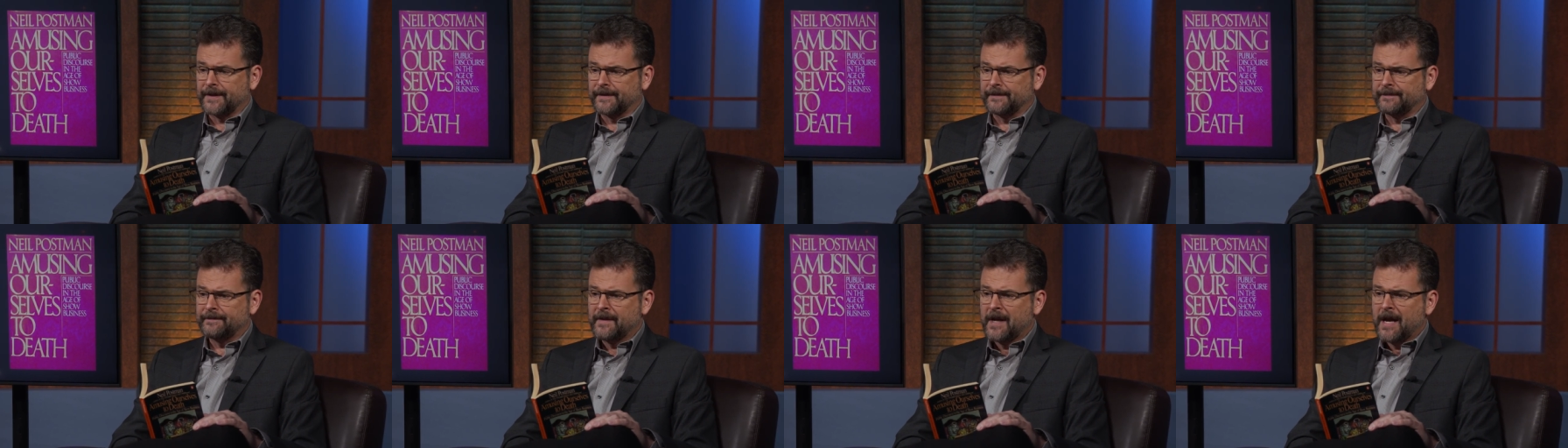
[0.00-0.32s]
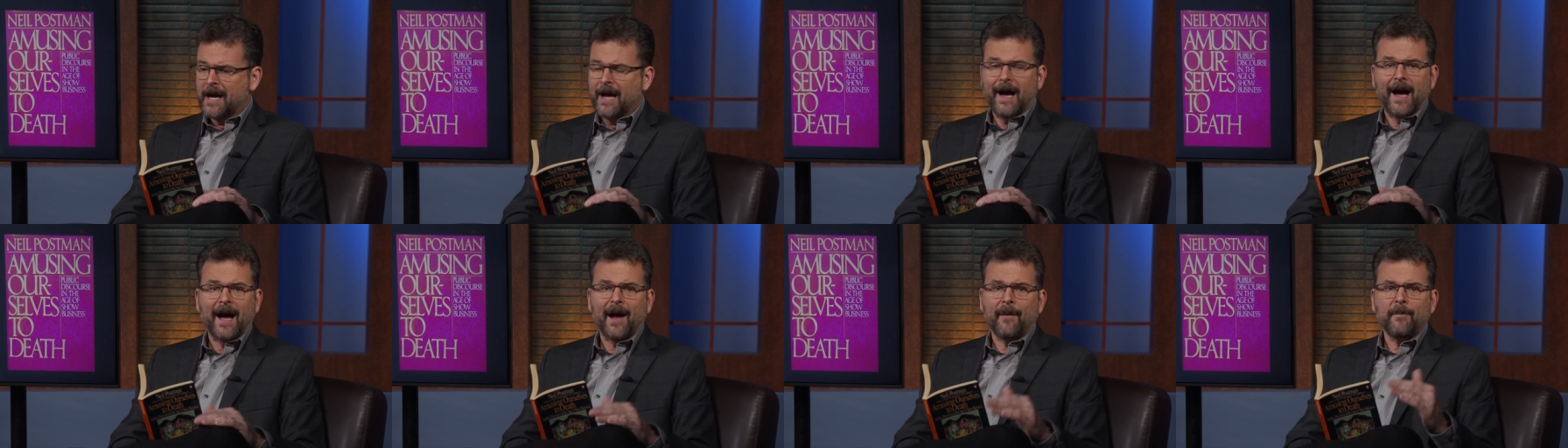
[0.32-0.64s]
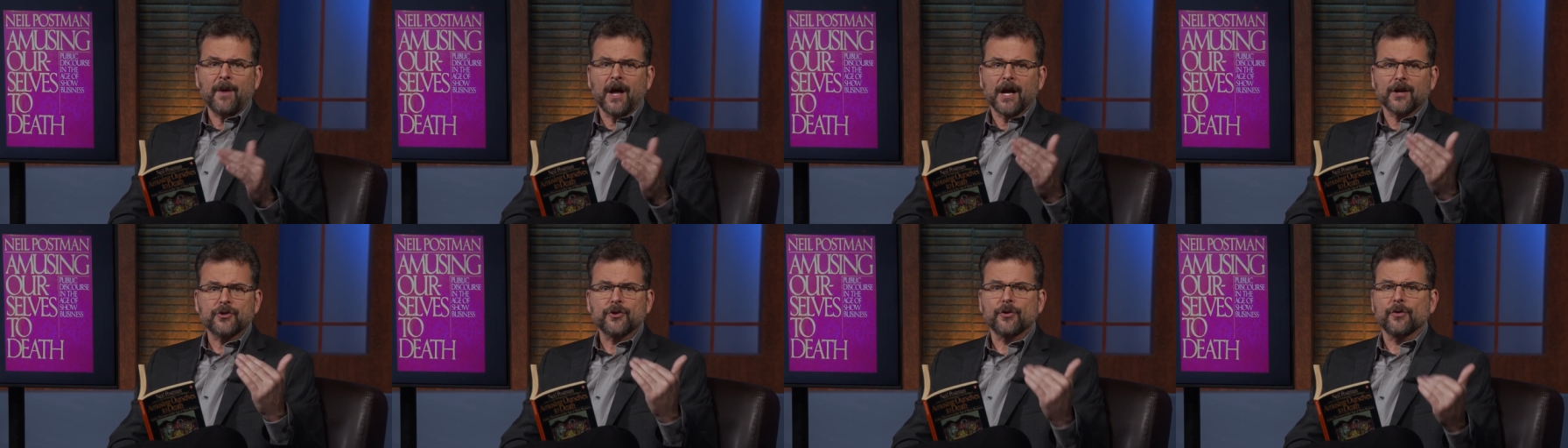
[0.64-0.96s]
And I'm
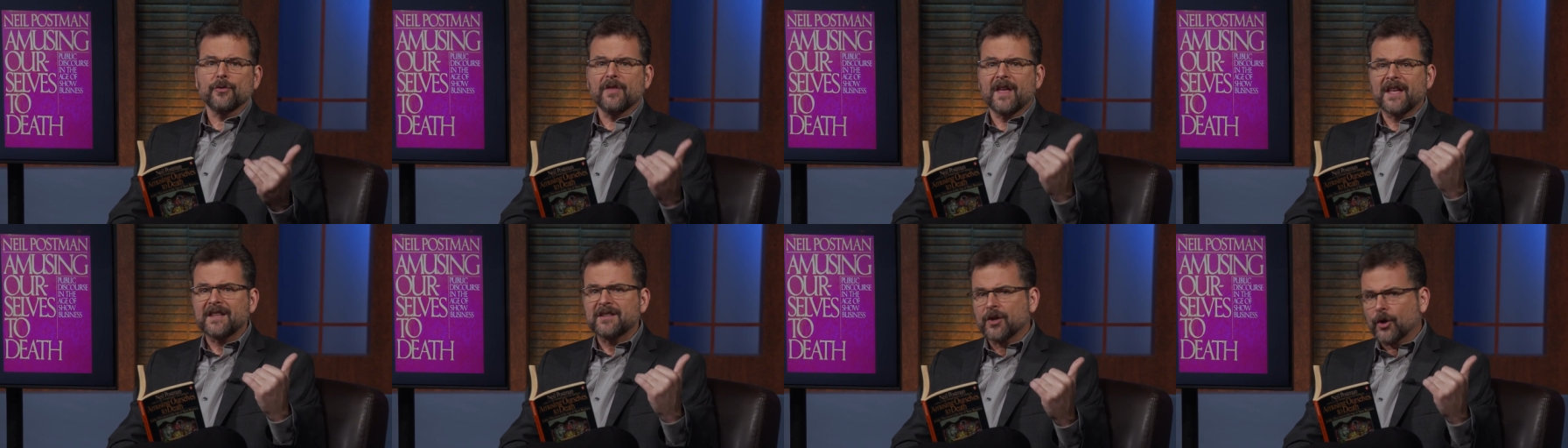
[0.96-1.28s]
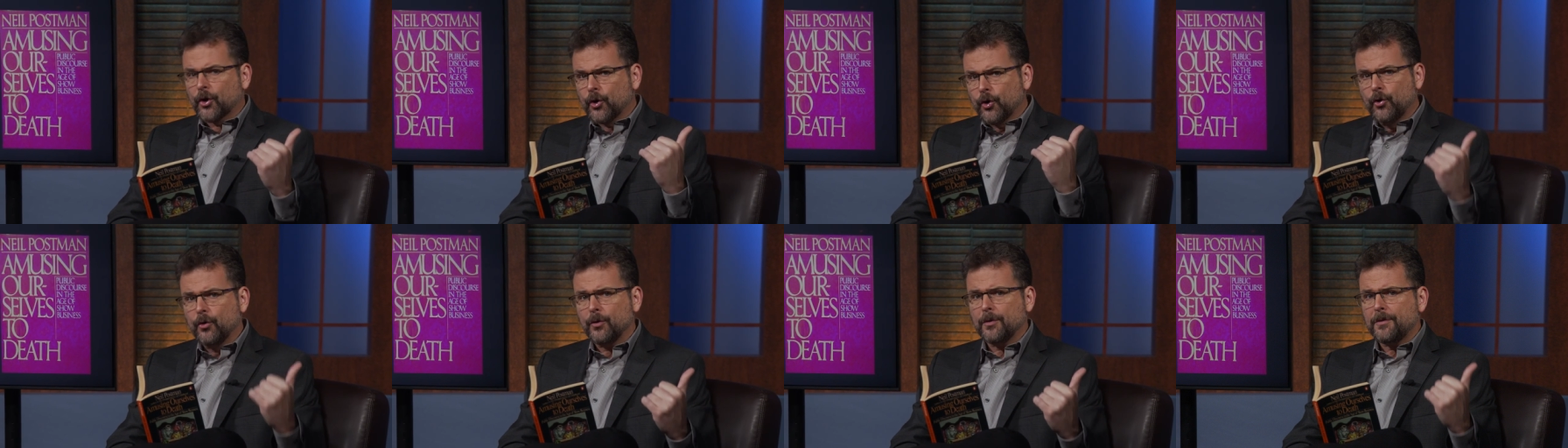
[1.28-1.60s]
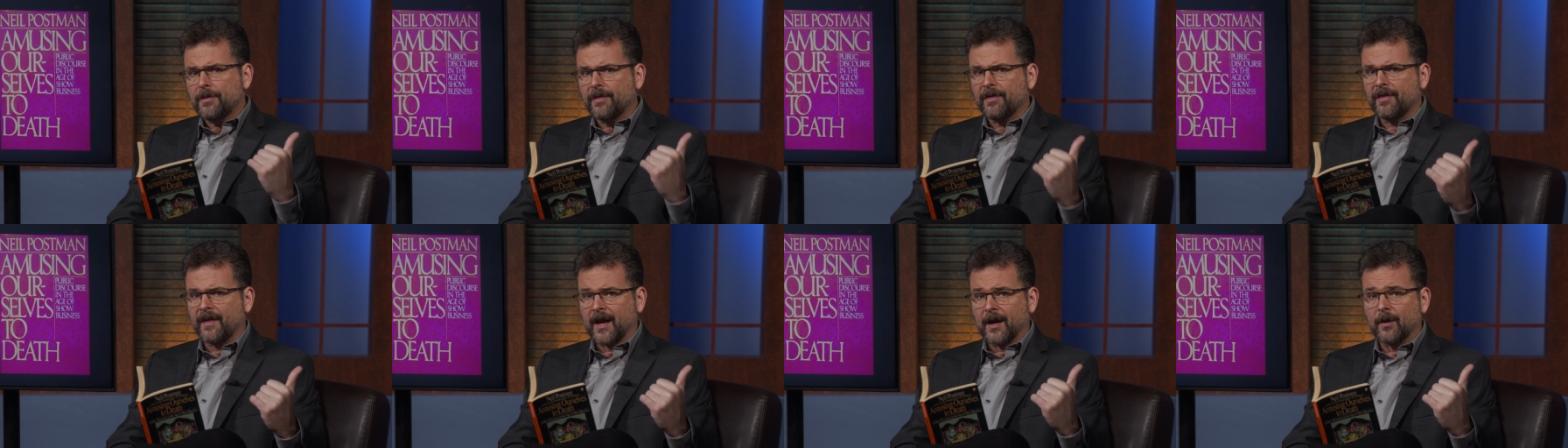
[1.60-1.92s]
not sure that's a
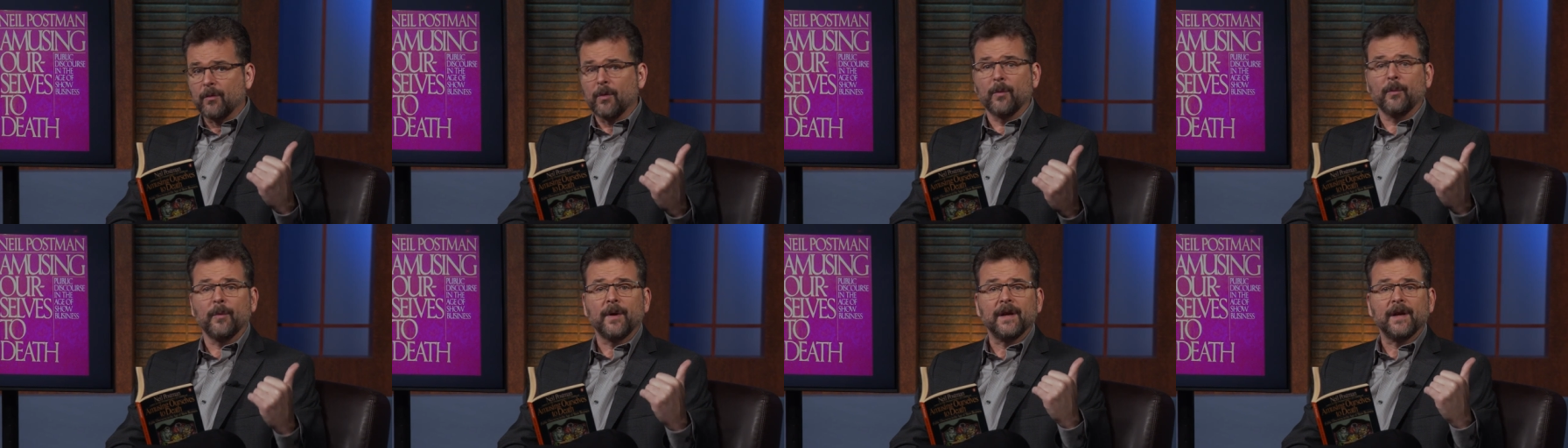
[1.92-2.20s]
good thing when